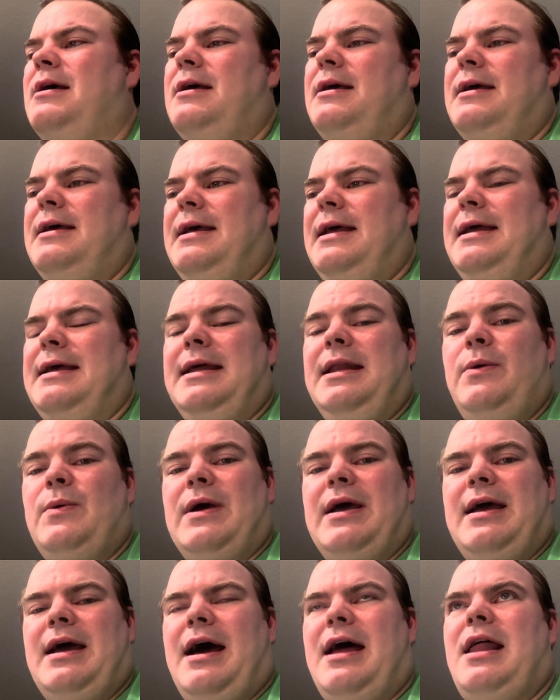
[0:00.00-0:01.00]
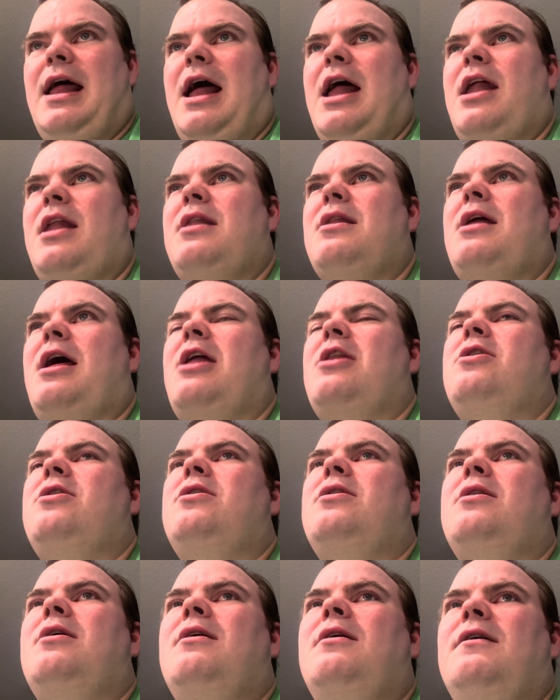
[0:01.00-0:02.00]
Anyway, I
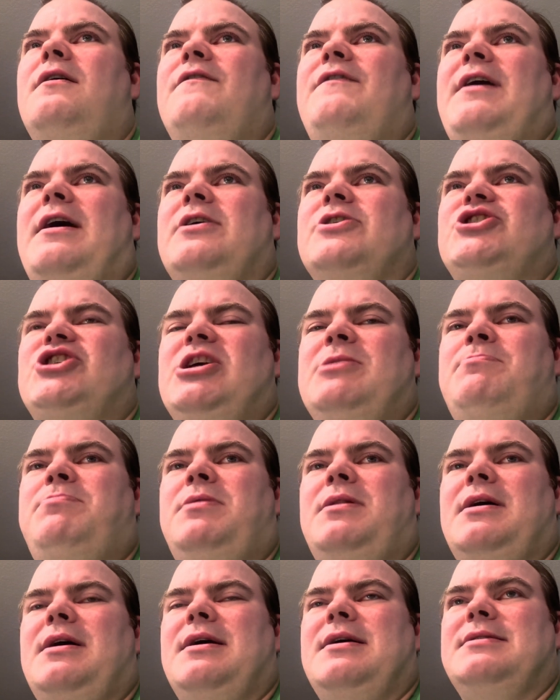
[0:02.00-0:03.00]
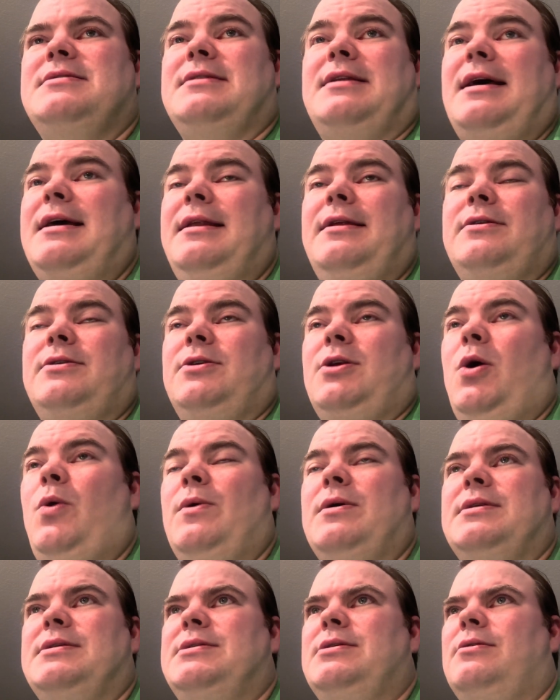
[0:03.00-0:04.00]
love how she plays, and I didn't
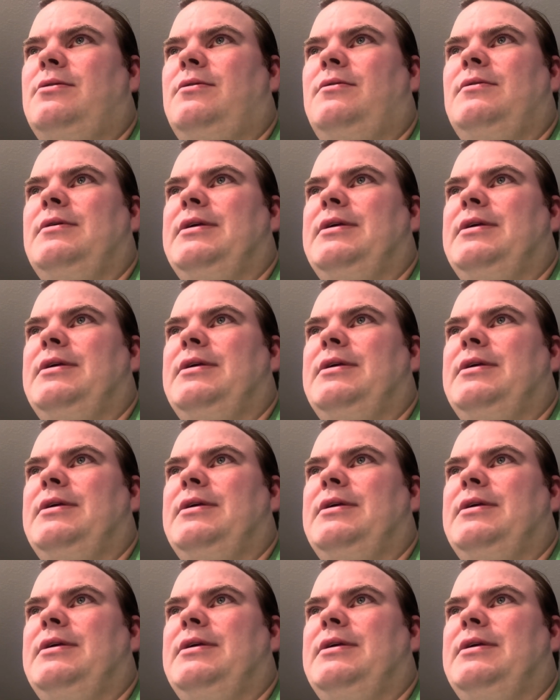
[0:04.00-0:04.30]
know it until